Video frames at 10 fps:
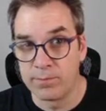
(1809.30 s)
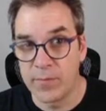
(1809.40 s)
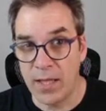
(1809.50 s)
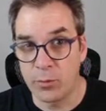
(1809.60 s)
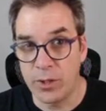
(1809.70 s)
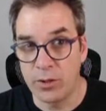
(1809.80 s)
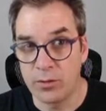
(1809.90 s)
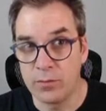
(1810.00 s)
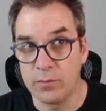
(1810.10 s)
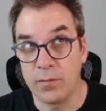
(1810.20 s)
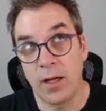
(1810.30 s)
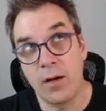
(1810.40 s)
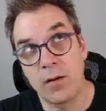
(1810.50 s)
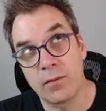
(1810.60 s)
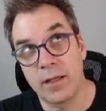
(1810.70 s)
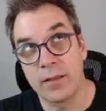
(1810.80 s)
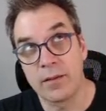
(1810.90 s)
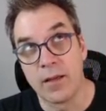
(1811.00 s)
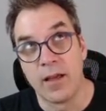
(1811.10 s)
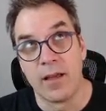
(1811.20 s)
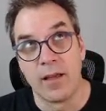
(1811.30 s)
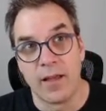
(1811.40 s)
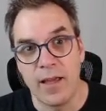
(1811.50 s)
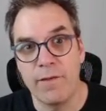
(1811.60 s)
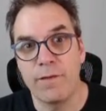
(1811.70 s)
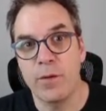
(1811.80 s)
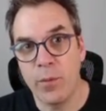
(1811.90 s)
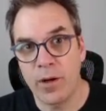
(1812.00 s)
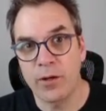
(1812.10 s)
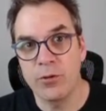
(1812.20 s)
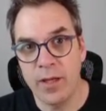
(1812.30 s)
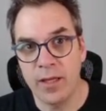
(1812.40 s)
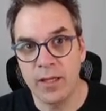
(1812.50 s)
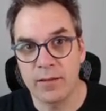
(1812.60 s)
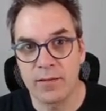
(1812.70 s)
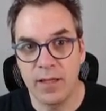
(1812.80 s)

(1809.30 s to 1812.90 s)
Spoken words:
that we, like if we were doing it